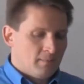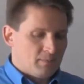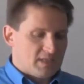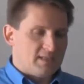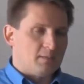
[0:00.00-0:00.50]

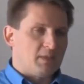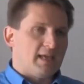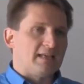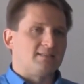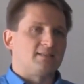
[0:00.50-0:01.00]
The DEP
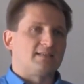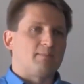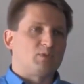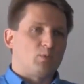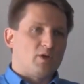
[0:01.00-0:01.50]
has the
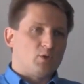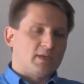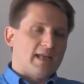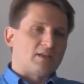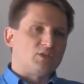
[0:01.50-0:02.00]
exception where you can
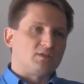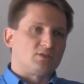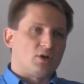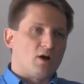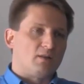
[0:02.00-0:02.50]
actually
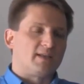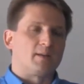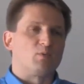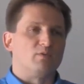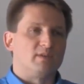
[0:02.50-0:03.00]
install like a
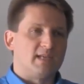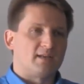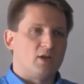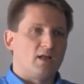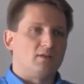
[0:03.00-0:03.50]
proven
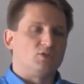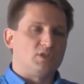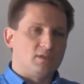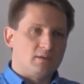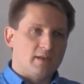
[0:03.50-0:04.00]
technology
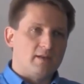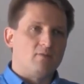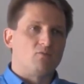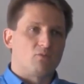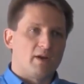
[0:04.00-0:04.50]

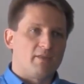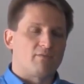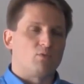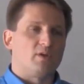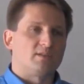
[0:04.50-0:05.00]
and run it
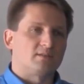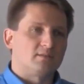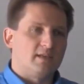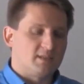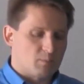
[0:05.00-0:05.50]
through its
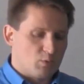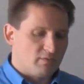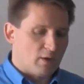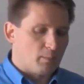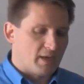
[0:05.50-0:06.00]
proof
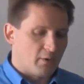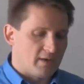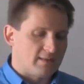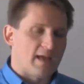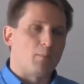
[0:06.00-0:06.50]
out period
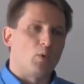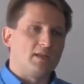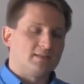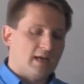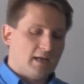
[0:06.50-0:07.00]
at that point in
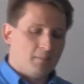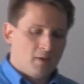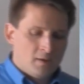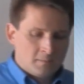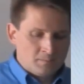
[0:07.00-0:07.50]
time.
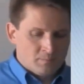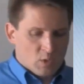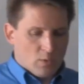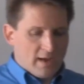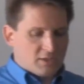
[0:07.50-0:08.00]

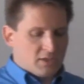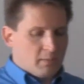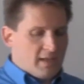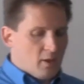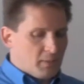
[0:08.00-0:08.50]
We're actually going to
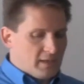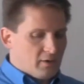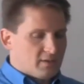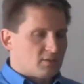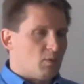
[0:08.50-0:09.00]
be helping out
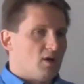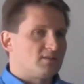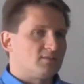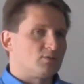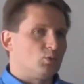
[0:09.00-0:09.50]
a small
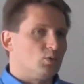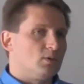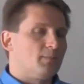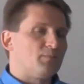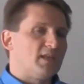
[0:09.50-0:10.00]

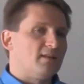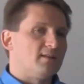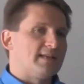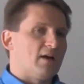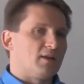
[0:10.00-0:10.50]
school in the
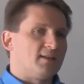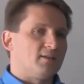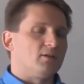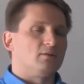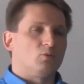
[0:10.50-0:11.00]
town of
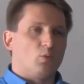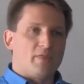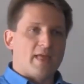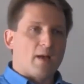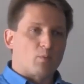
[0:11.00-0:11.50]
Gill with
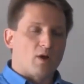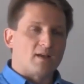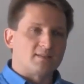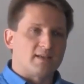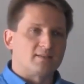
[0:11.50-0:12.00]
that
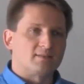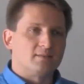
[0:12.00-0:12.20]
process.